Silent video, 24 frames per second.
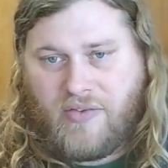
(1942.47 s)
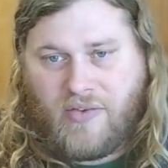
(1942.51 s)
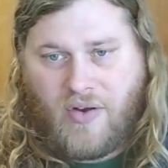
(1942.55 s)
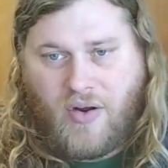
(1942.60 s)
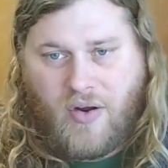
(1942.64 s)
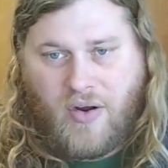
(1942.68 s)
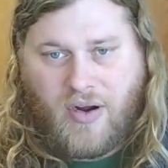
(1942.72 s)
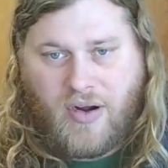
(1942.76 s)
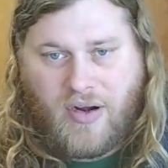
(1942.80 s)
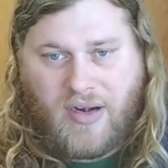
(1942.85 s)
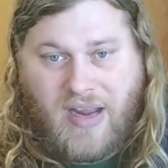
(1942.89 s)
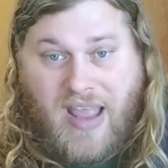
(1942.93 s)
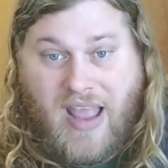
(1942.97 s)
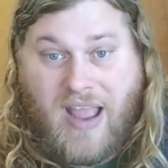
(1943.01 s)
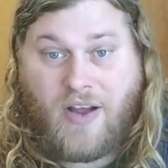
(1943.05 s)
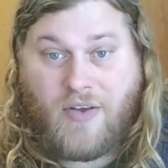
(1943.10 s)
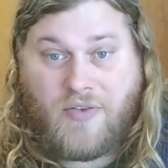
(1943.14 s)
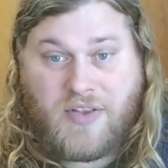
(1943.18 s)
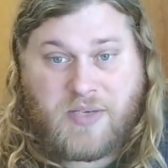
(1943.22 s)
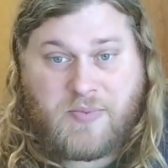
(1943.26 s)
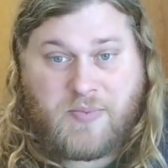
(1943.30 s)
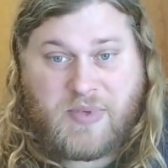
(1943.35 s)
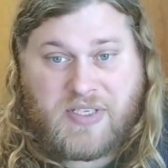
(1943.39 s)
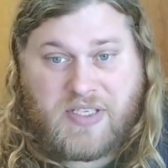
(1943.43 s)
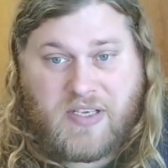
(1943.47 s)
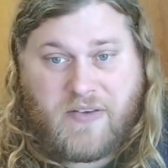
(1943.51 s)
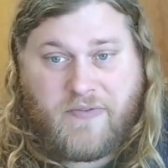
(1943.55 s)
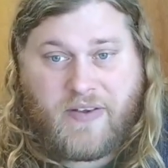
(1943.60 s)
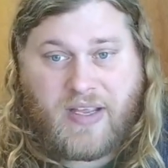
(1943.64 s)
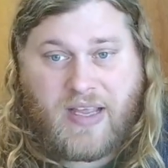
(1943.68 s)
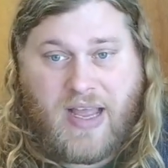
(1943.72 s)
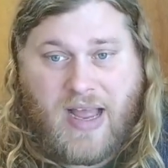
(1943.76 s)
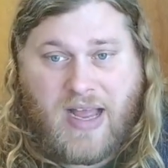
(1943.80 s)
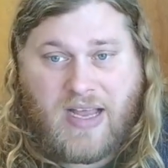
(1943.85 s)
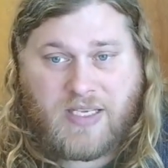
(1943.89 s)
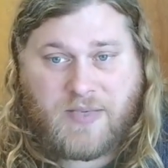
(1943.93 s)
on how the
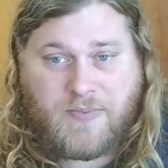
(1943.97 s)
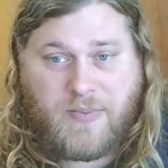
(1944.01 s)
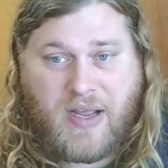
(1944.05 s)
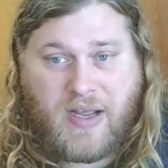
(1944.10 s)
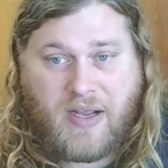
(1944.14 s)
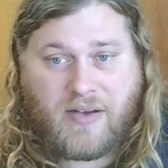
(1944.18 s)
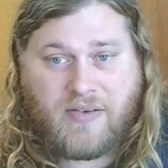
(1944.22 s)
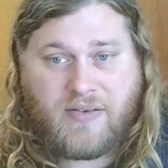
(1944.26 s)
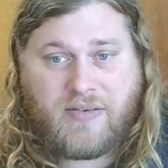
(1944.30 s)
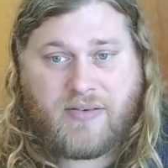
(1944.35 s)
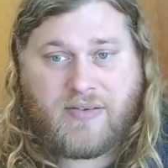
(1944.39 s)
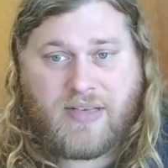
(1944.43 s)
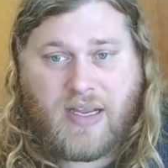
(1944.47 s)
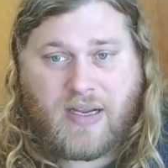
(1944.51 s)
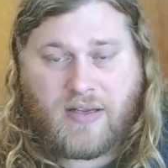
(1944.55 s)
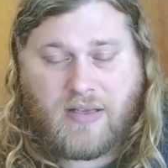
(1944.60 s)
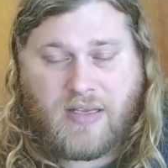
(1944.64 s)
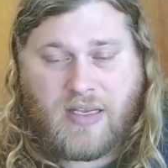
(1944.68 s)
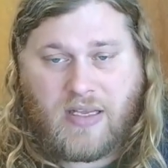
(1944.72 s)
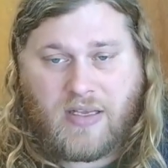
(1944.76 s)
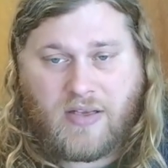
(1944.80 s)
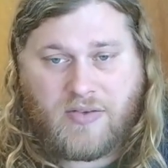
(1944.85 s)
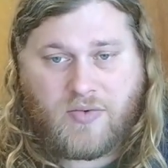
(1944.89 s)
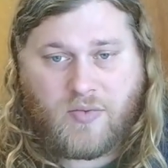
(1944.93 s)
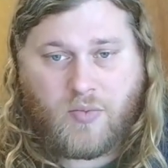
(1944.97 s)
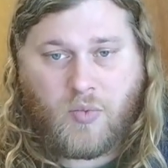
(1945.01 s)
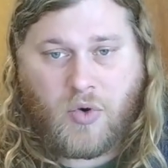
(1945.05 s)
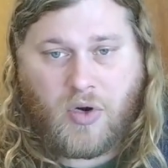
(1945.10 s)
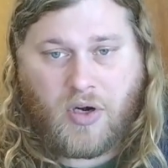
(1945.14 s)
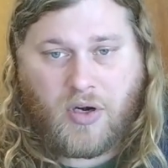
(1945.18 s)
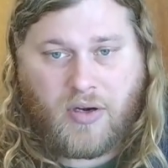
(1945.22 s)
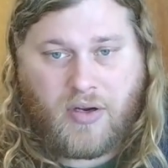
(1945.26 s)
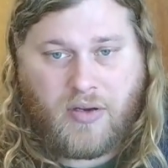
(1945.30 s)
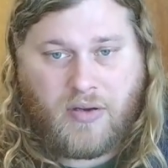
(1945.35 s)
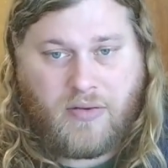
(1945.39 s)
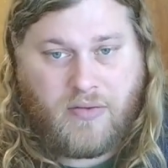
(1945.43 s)
specific aspect techniques
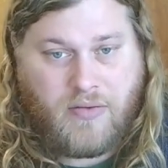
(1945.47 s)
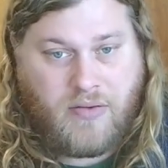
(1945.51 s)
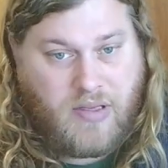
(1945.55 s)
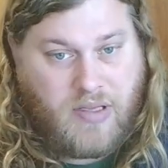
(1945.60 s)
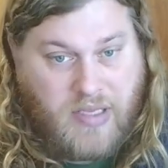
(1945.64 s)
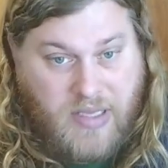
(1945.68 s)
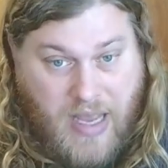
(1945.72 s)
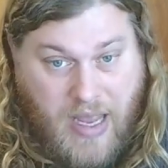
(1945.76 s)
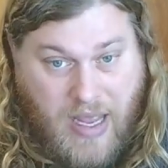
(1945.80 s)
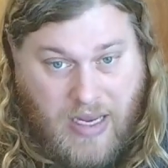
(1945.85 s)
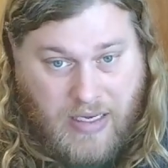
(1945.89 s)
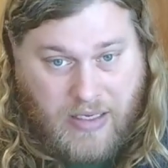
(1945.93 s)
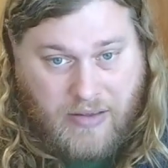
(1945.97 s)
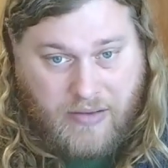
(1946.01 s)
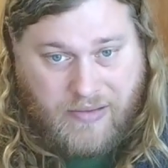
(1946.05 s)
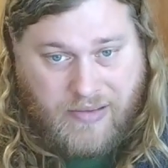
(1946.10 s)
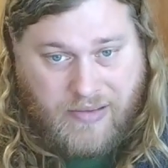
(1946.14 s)
work yet,